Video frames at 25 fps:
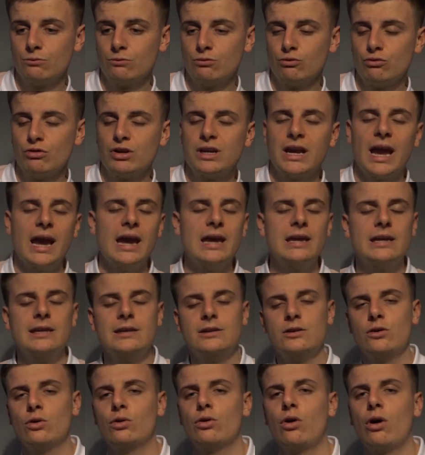
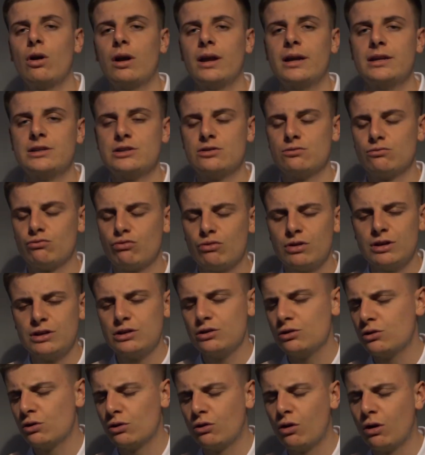regain your knowledge and
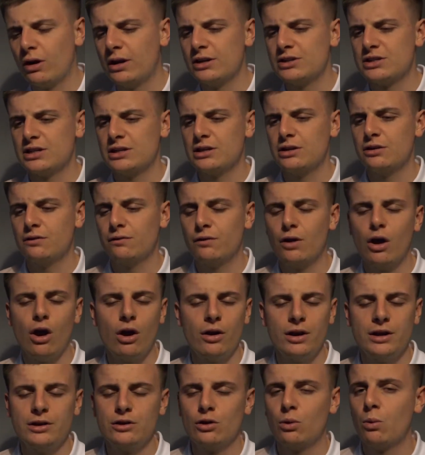redo your knowledge that you've
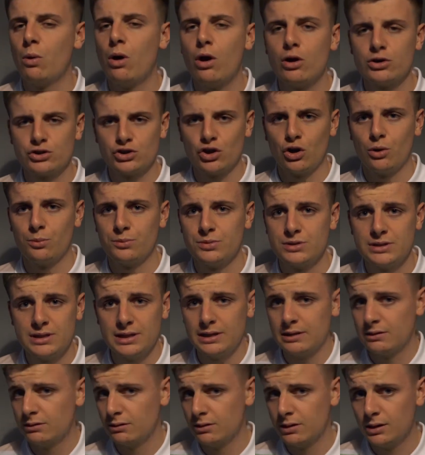learnt in your workshops
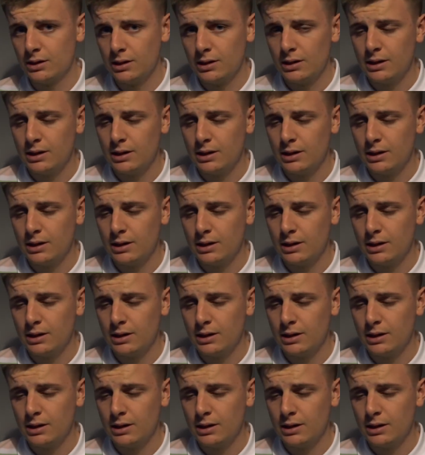in